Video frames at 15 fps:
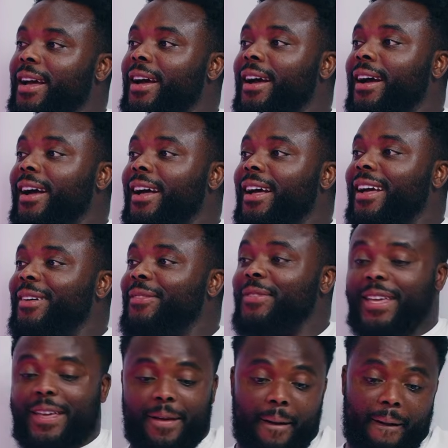I
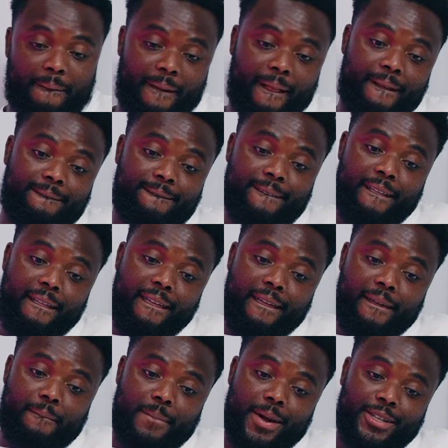mean,
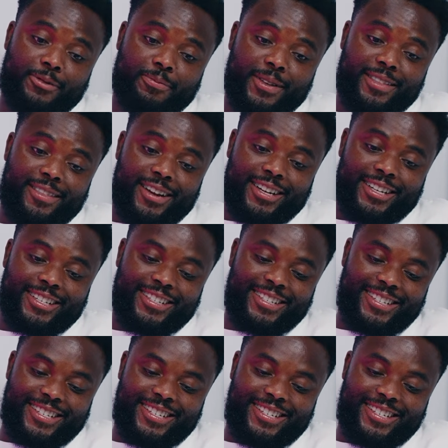it must be done.